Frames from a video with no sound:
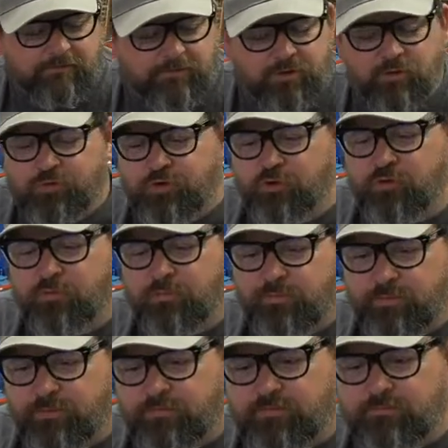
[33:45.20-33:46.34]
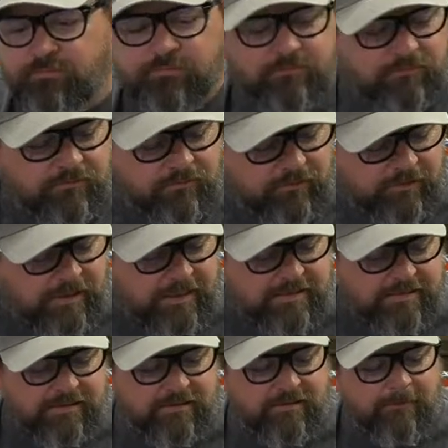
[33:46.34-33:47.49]
YouTube
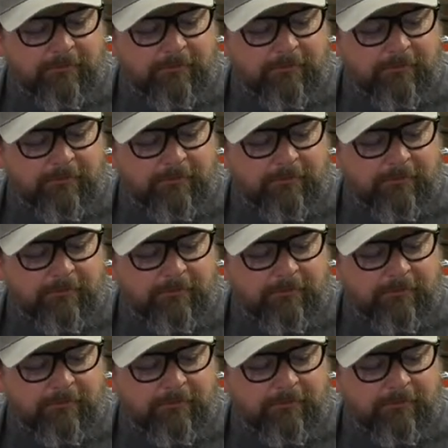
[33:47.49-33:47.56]
is,